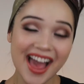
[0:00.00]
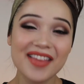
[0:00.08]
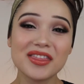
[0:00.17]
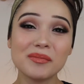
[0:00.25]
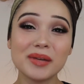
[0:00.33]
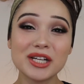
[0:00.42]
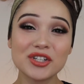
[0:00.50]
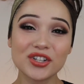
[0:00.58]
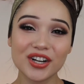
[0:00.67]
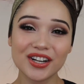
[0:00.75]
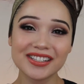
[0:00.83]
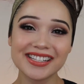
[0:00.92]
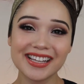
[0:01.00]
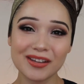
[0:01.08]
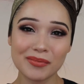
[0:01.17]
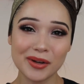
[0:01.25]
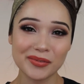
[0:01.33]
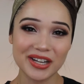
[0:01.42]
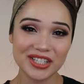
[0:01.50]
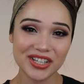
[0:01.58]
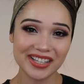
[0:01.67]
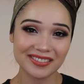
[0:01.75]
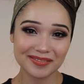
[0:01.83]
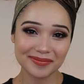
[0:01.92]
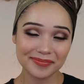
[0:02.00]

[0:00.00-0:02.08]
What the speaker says: then make sure to keep on watching.